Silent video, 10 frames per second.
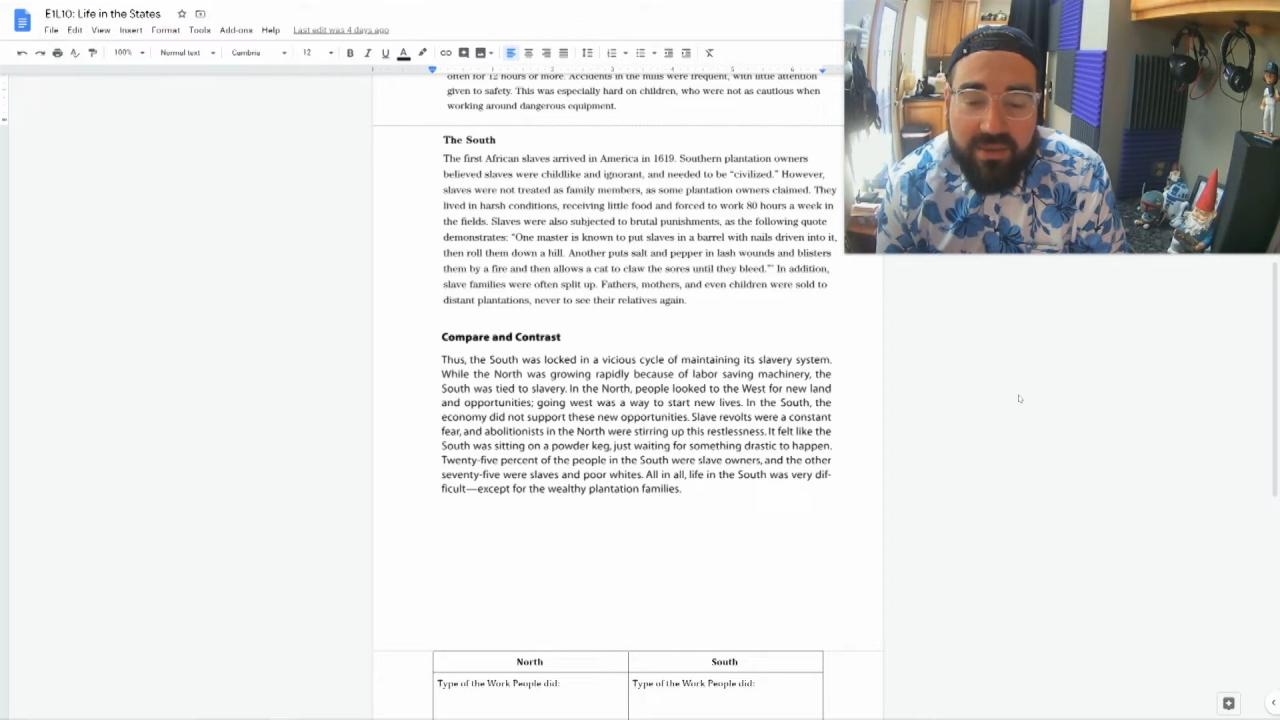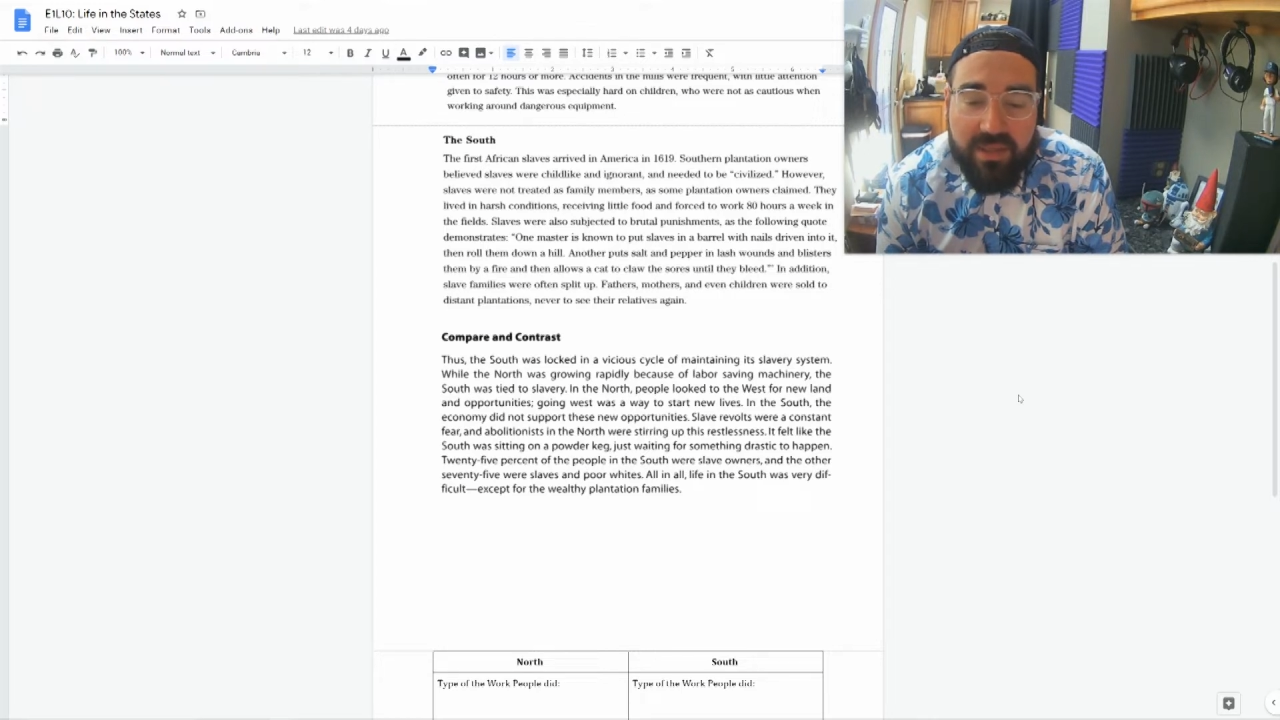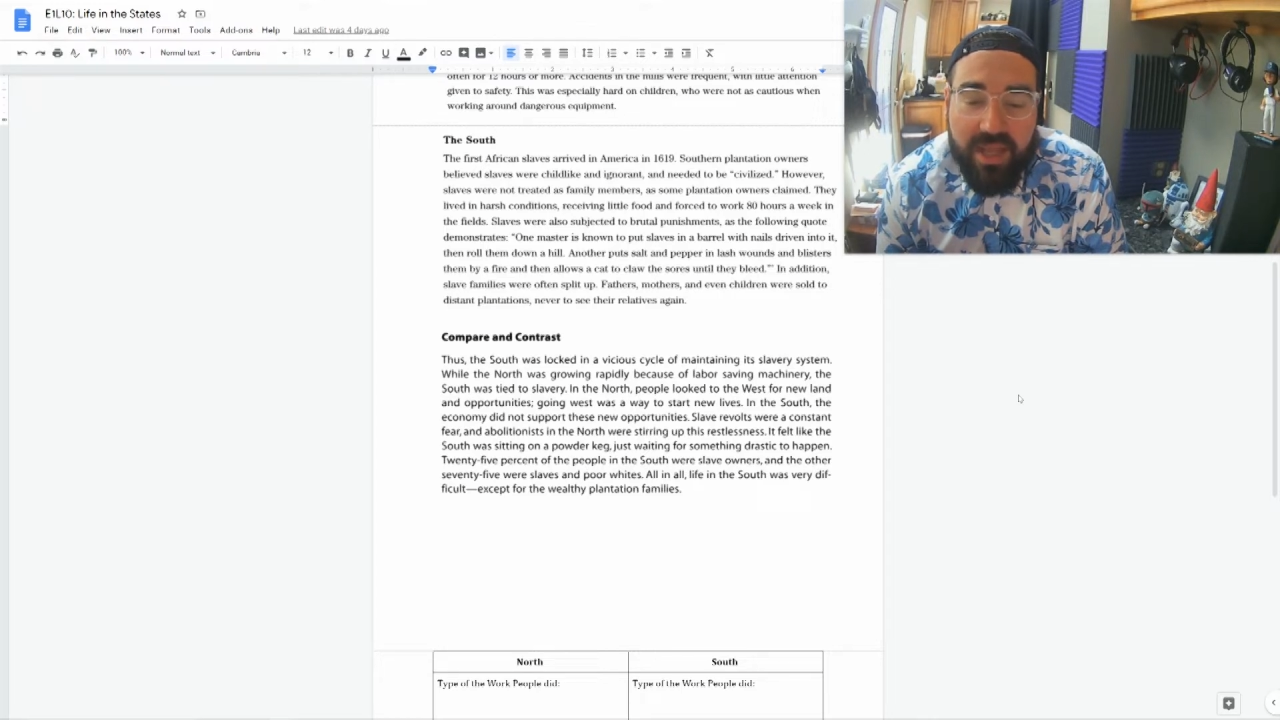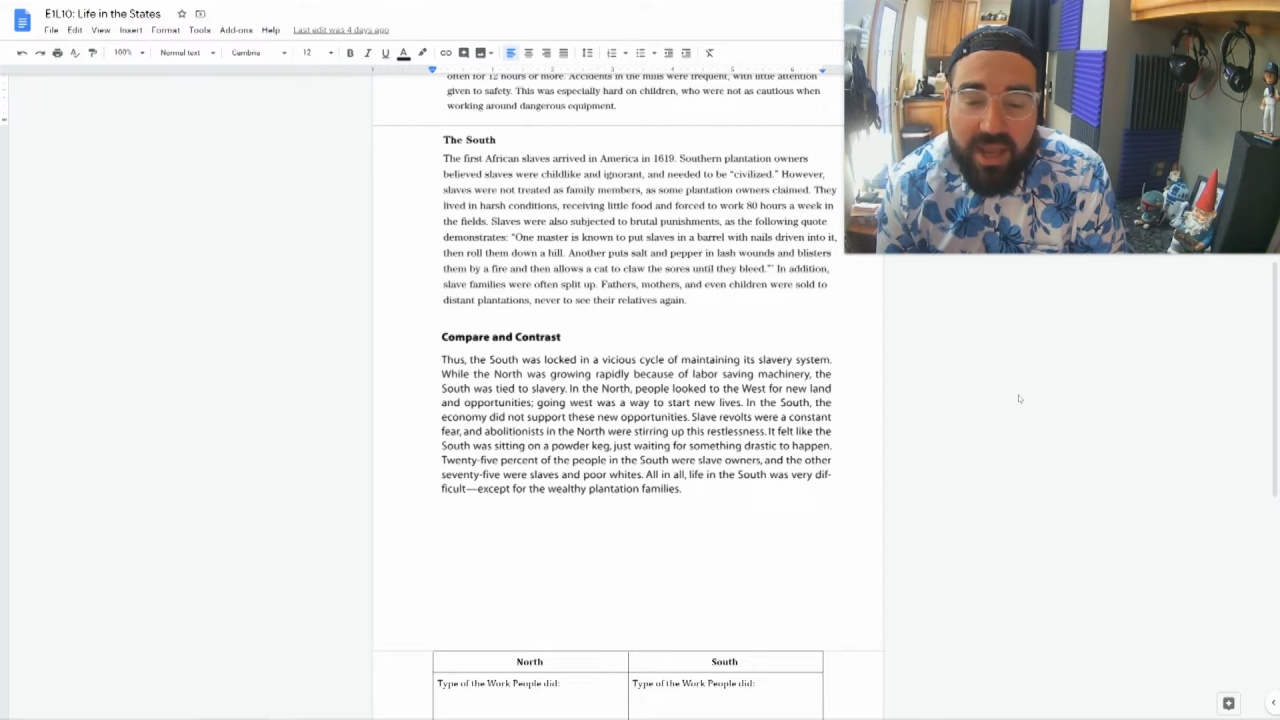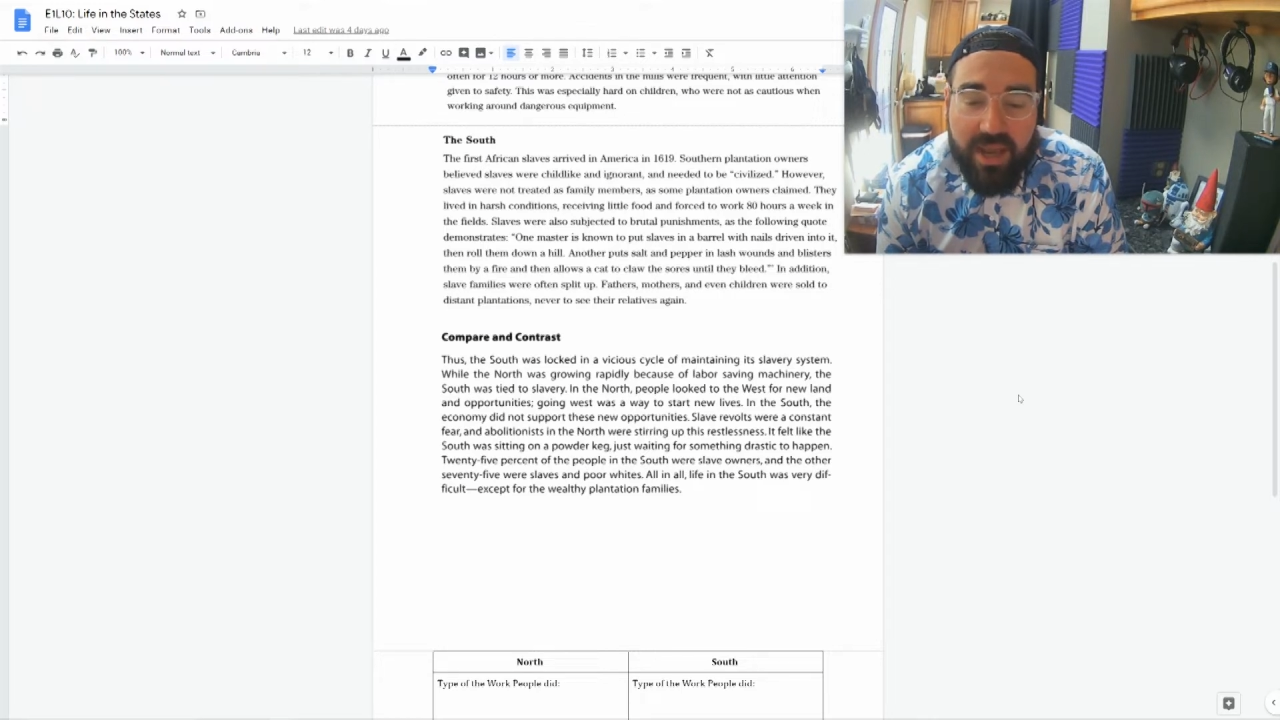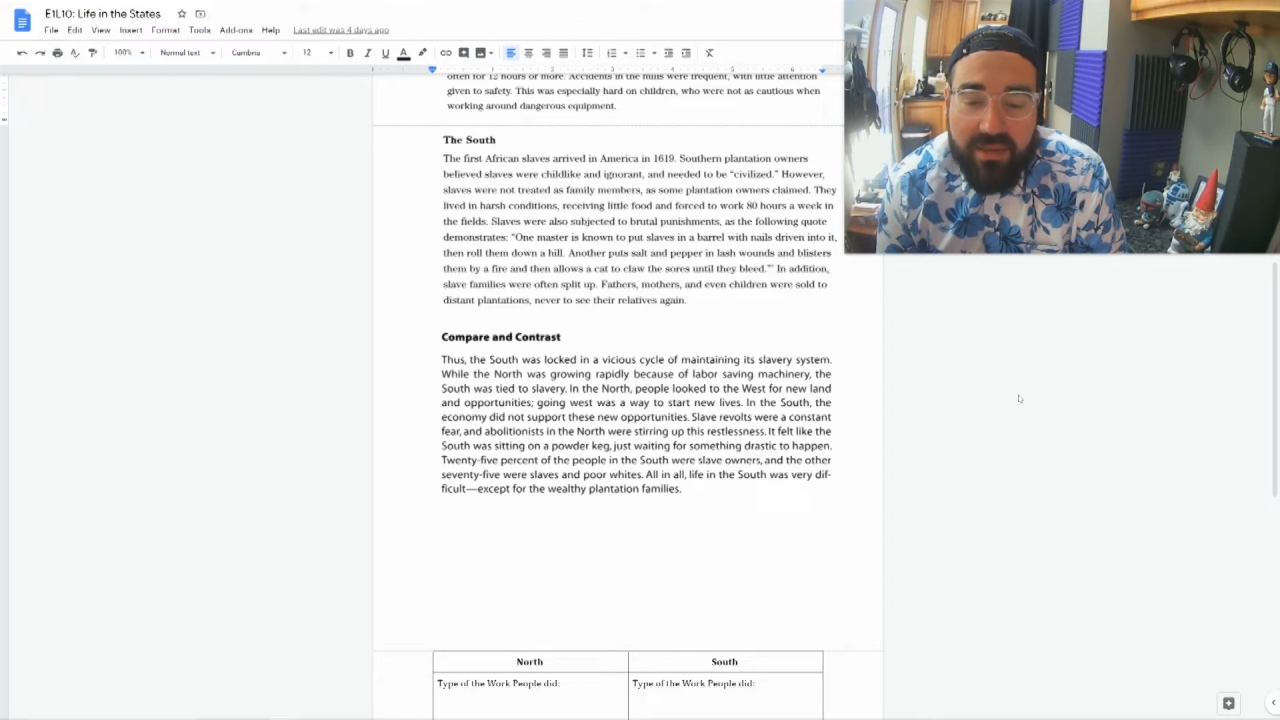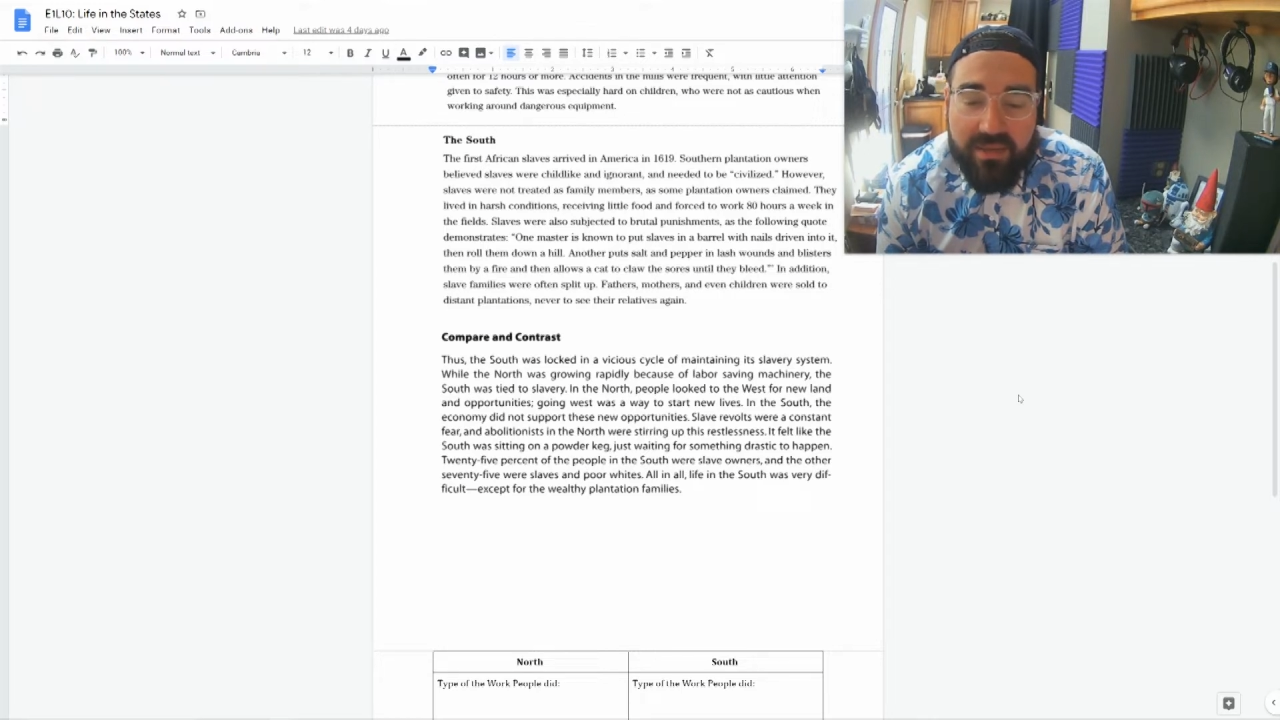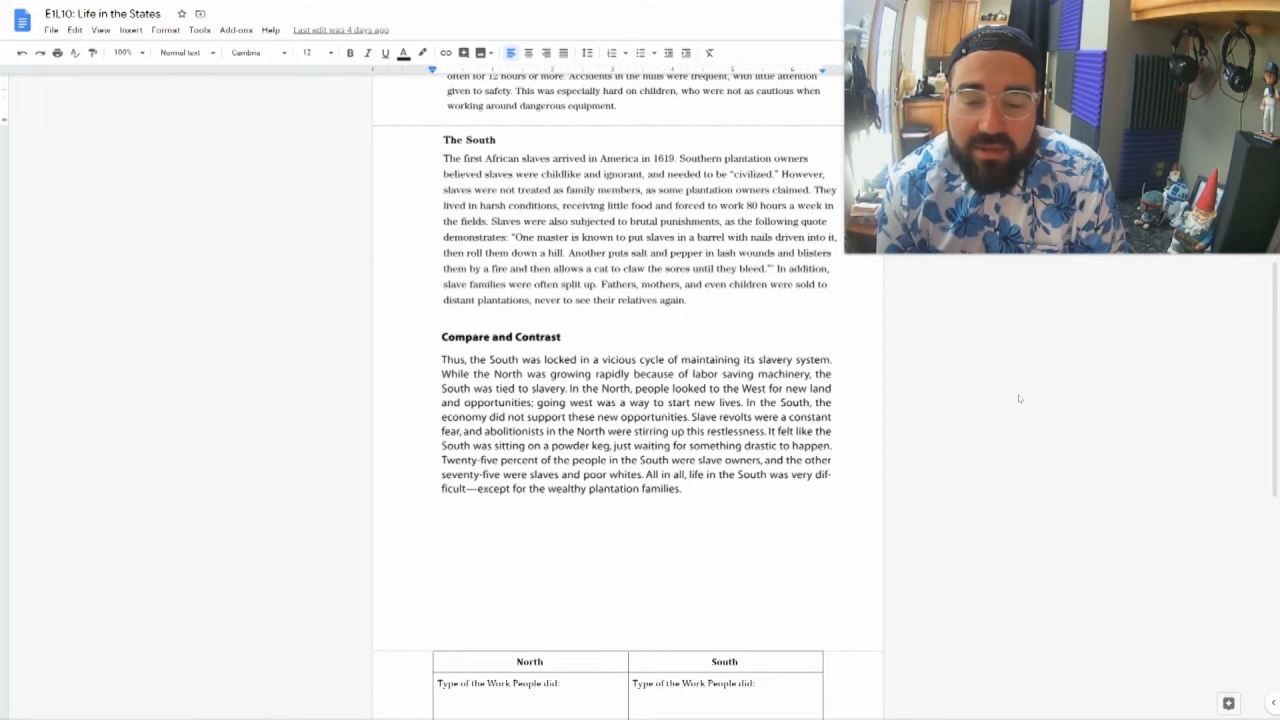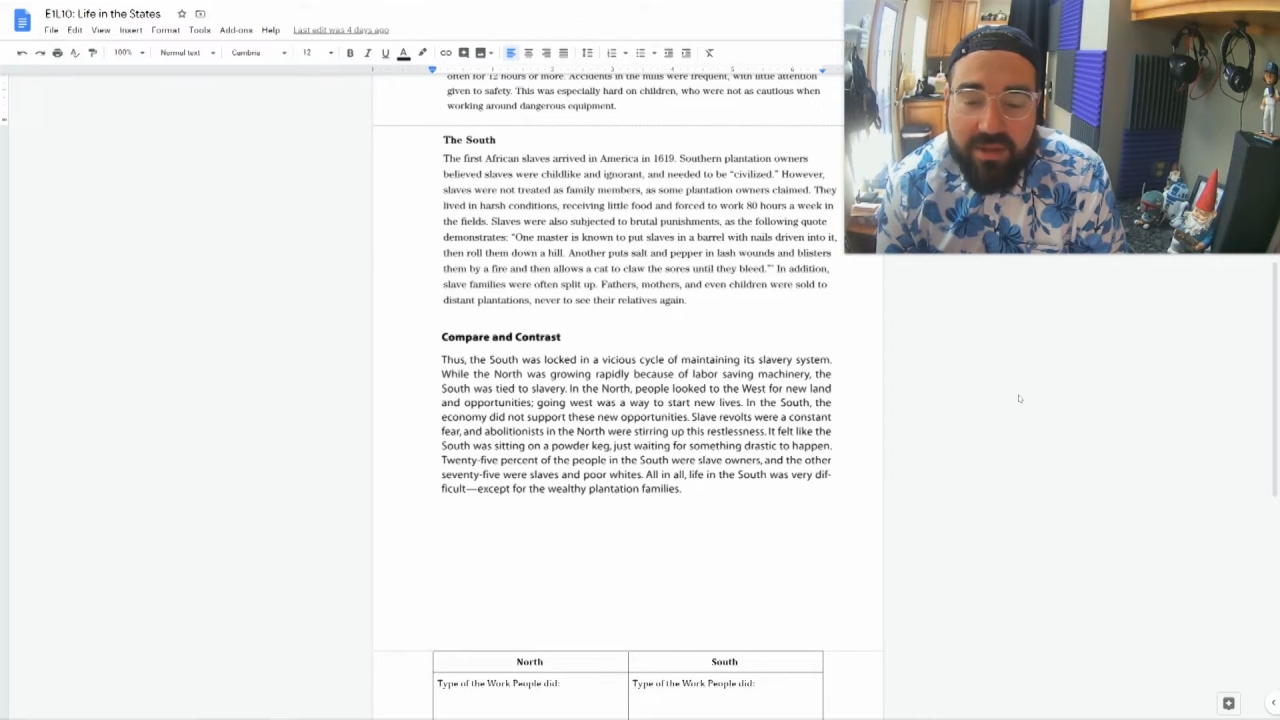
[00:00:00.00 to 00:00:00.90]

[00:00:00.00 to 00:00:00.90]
a cat to